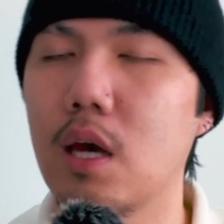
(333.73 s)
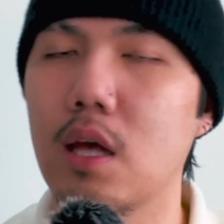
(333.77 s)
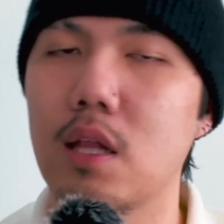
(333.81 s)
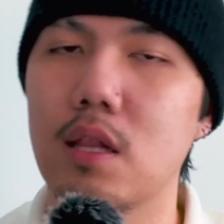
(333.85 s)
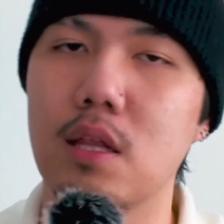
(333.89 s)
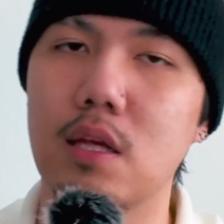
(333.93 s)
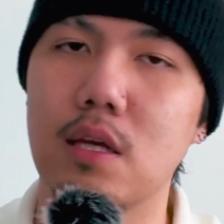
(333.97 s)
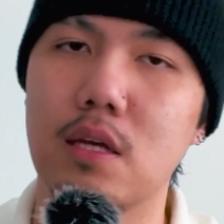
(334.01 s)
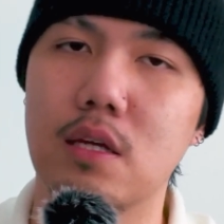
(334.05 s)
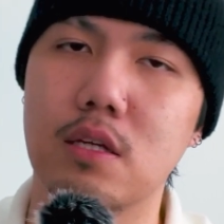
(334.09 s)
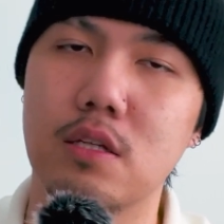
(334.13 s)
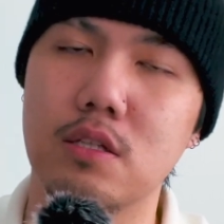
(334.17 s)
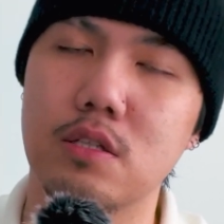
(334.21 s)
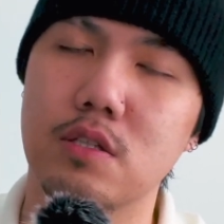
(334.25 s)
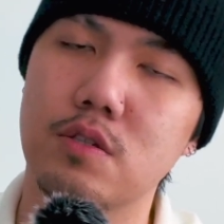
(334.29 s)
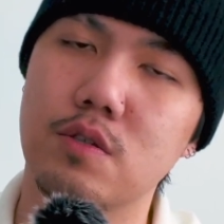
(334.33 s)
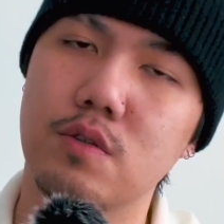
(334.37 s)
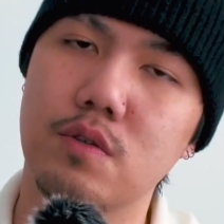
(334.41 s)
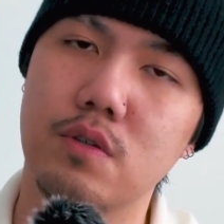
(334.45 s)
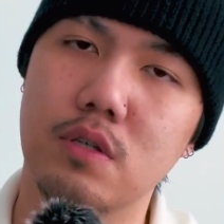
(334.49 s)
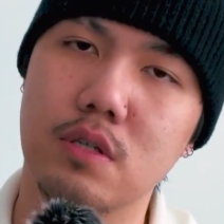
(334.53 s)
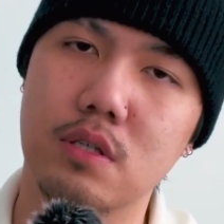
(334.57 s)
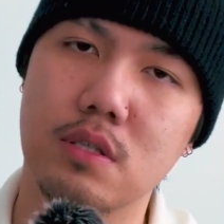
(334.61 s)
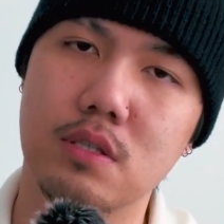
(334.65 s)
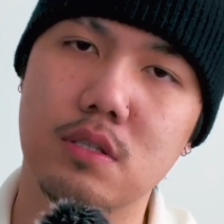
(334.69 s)
the
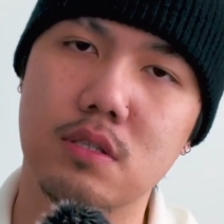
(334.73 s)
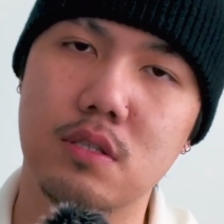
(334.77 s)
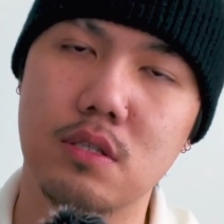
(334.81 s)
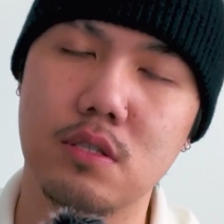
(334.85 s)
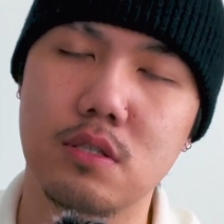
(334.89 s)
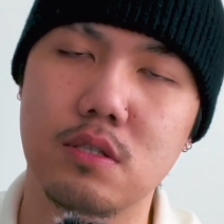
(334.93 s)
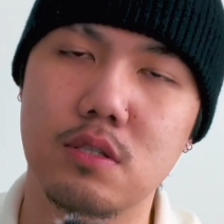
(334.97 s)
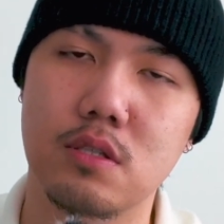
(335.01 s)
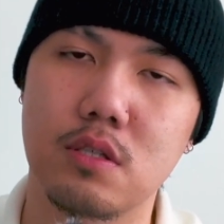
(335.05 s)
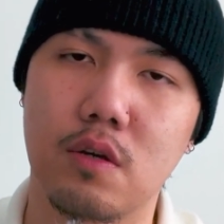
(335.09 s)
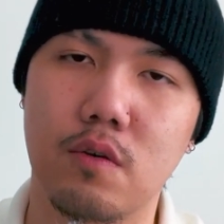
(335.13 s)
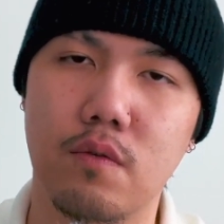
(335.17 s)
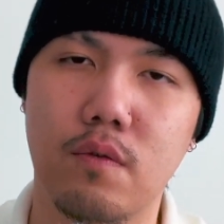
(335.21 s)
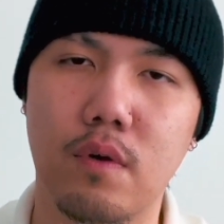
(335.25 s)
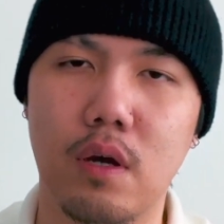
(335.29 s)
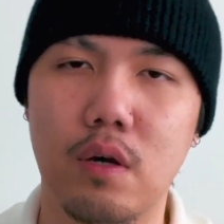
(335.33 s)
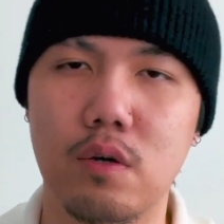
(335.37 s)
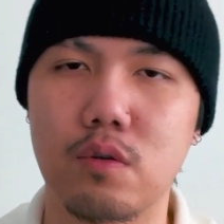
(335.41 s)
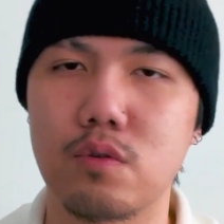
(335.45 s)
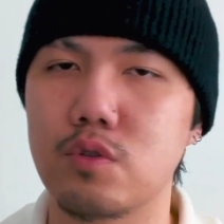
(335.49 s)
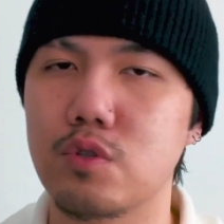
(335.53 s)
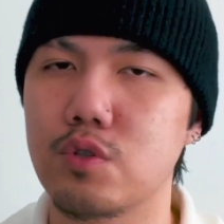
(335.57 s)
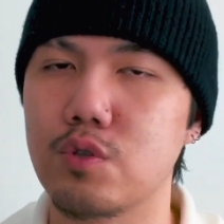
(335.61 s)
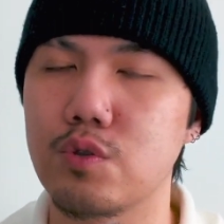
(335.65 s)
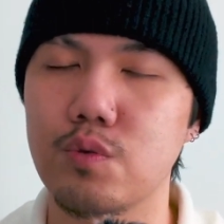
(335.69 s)
insole extends
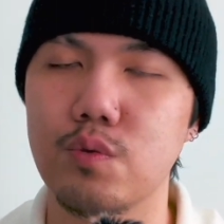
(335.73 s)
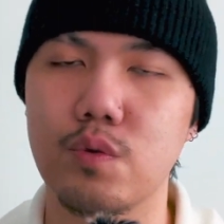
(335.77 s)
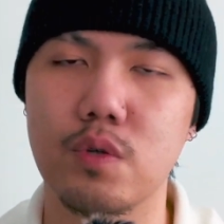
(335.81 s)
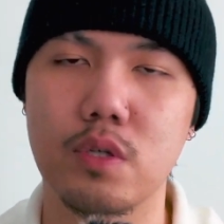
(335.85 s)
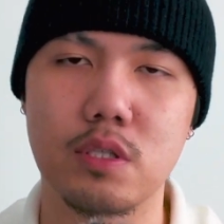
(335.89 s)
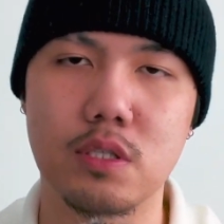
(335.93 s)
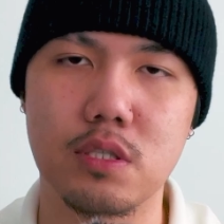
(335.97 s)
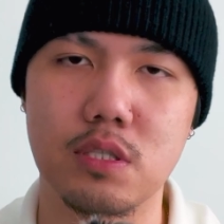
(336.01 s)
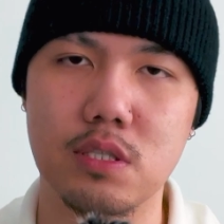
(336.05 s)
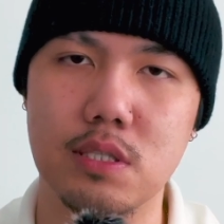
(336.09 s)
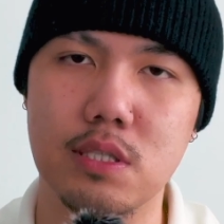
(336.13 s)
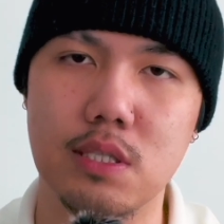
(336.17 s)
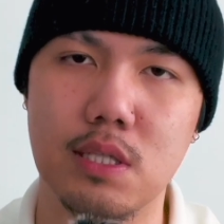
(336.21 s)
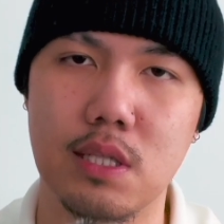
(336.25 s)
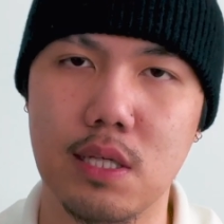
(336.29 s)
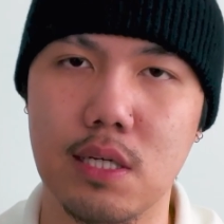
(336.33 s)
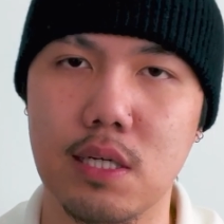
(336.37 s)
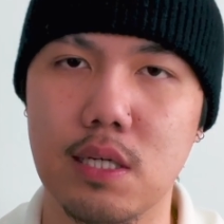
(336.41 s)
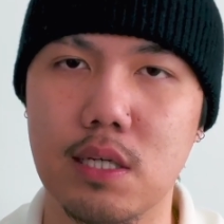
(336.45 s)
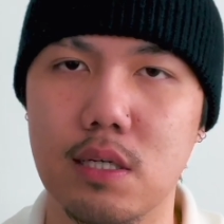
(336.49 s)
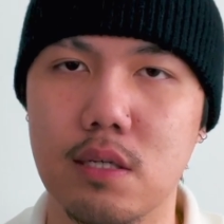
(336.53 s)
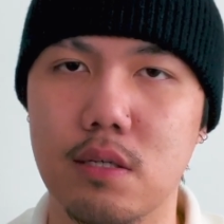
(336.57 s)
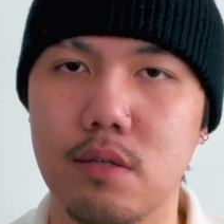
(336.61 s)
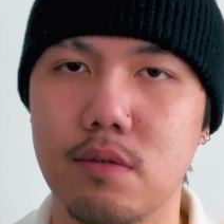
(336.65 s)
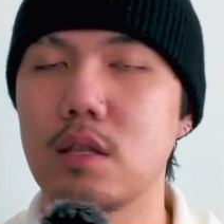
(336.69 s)
around 2 inches
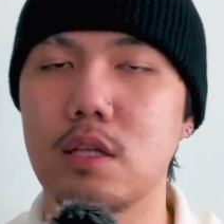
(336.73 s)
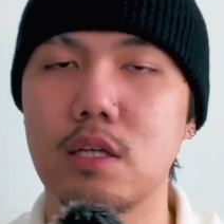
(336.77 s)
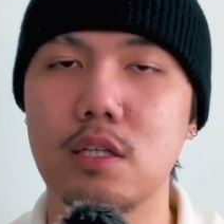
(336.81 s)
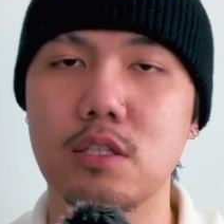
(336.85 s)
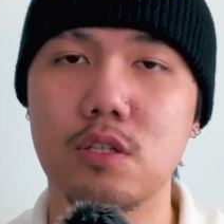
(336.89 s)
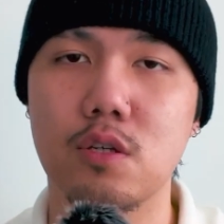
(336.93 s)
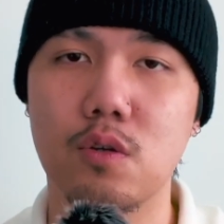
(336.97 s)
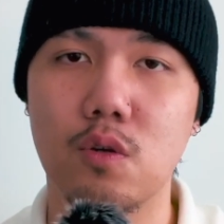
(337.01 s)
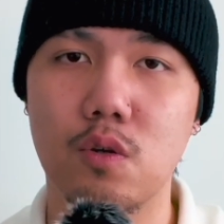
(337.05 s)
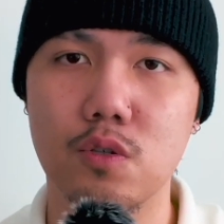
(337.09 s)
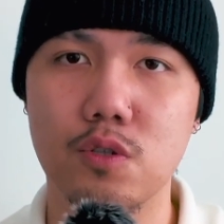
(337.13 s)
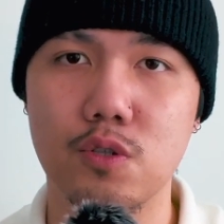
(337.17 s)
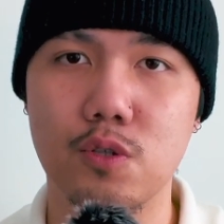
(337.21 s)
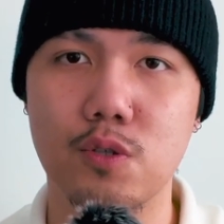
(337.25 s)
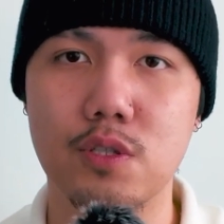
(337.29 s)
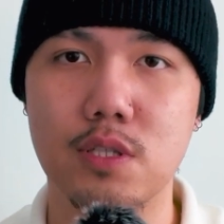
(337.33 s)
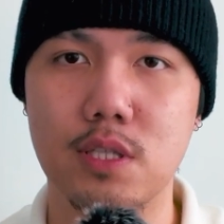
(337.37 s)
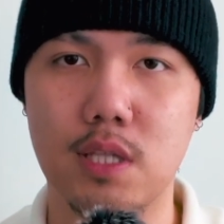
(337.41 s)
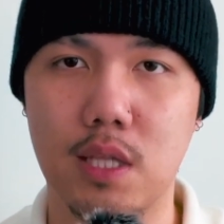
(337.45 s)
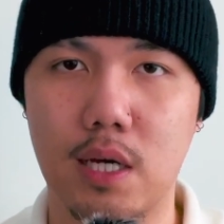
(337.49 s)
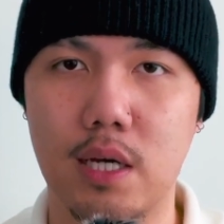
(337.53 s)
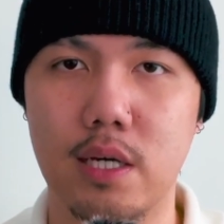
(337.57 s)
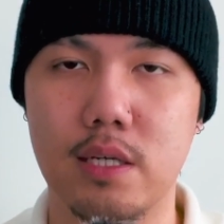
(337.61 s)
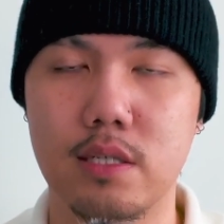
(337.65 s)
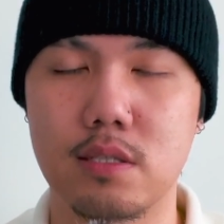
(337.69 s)
thick. These are also
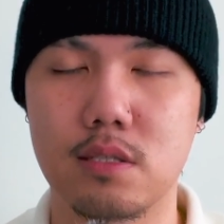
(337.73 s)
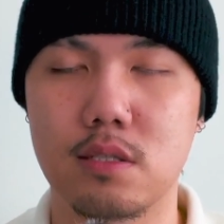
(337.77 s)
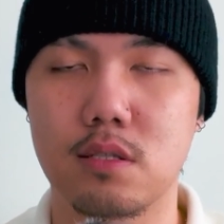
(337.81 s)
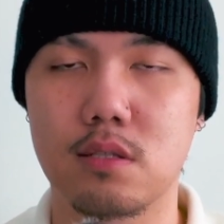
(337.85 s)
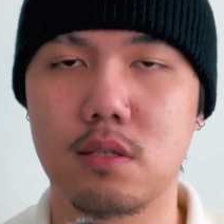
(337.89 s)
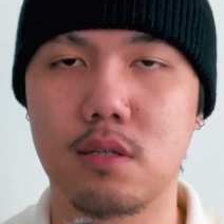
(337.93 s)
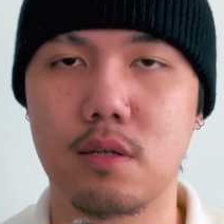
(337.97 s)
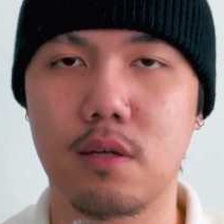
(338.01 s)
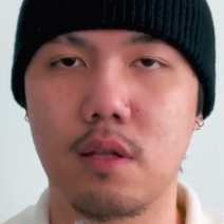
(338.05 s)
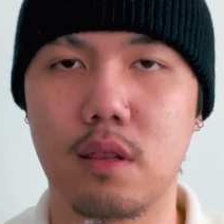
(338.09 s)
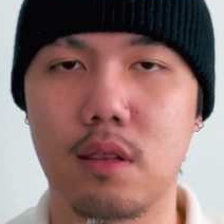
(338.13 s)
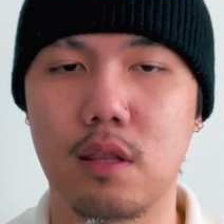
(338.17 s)
slides.